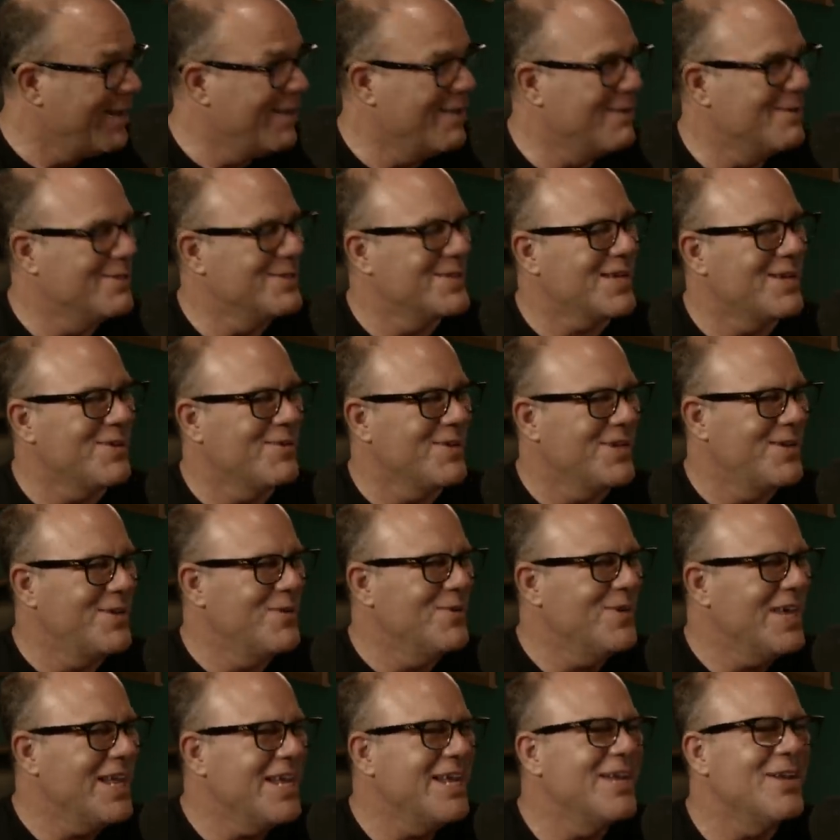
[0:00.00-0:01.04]
it was like
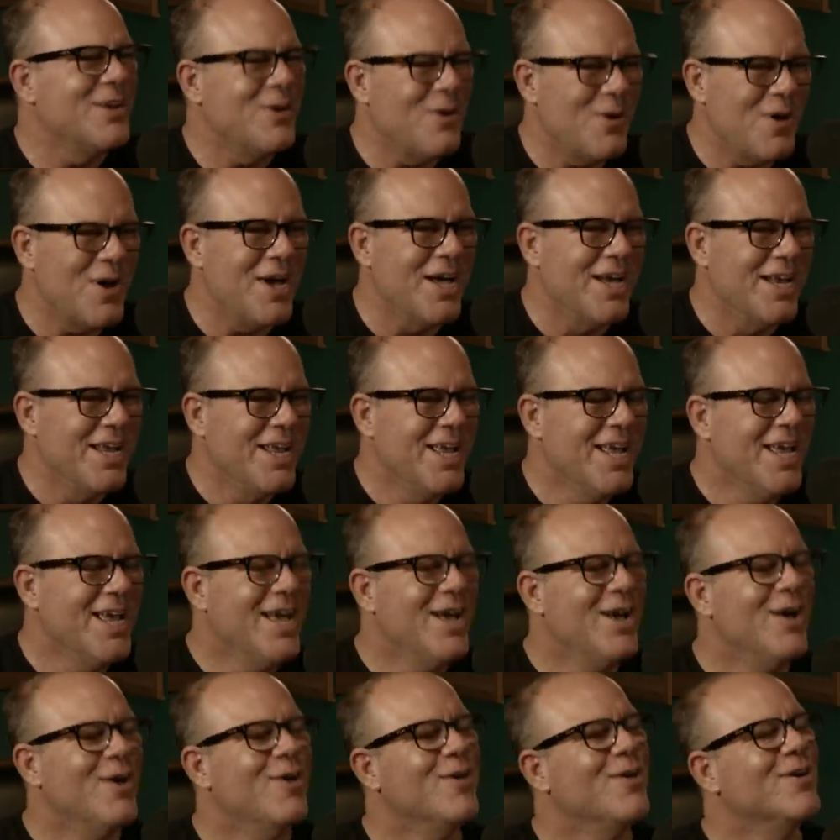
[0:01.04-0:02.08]
you getting caught
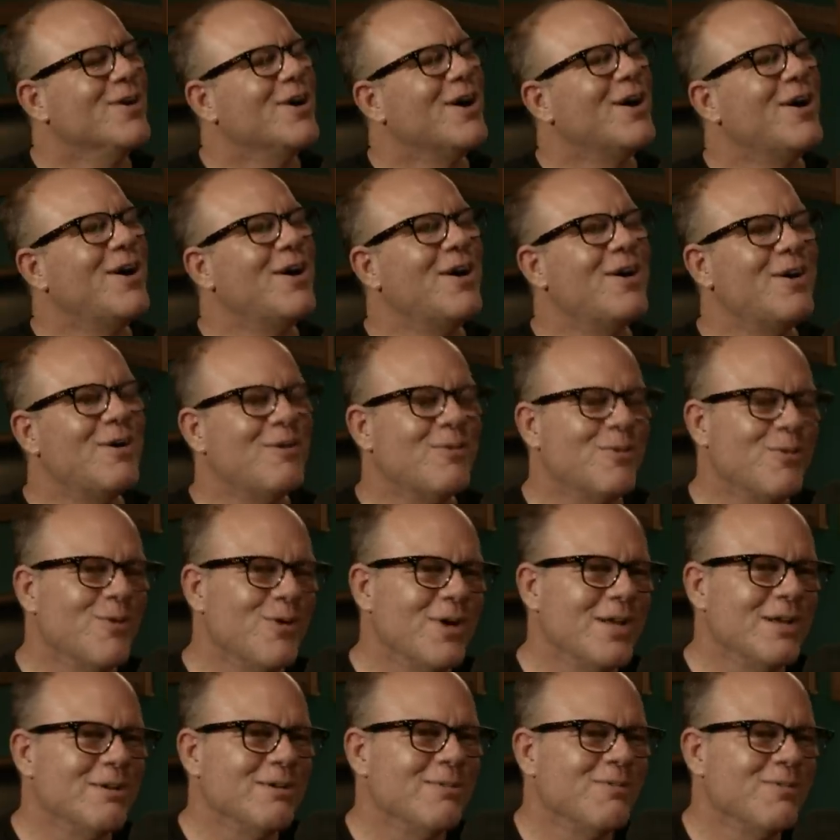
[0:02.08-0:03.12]
oh
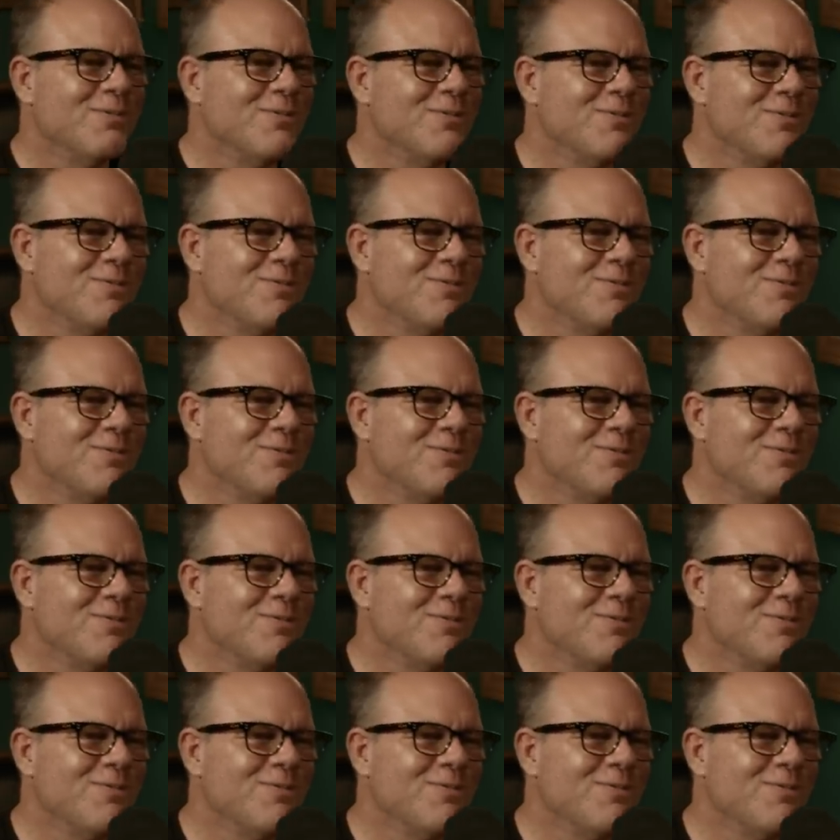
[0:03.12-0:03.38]
what a oh